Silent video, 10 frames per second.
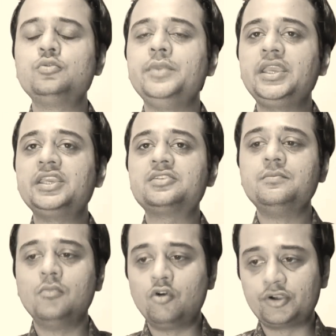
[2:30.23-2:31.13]
To make
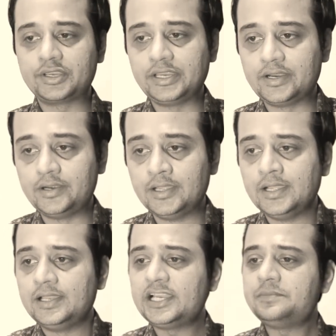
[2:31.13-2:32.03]
it more clear,
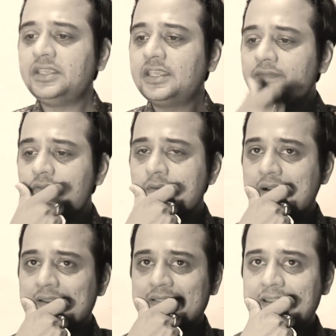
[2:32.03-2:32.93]
let me give you
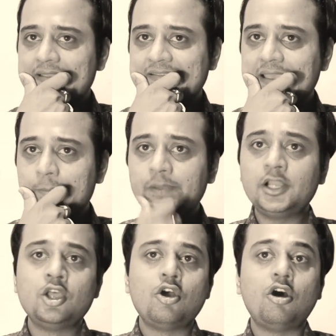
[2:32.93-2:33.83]
another
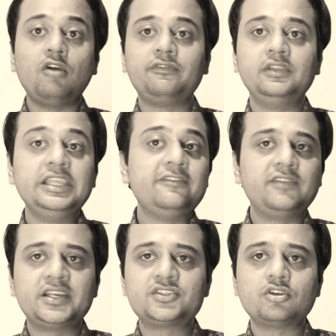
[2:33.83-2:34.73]
example of
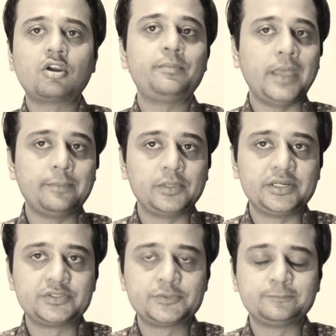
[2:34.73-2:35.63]
leaflets or
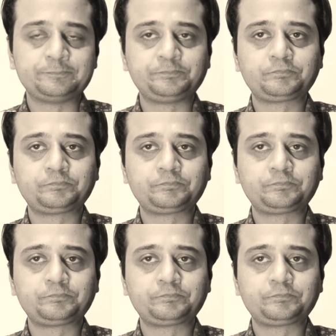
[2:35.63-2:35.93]
pamphlets.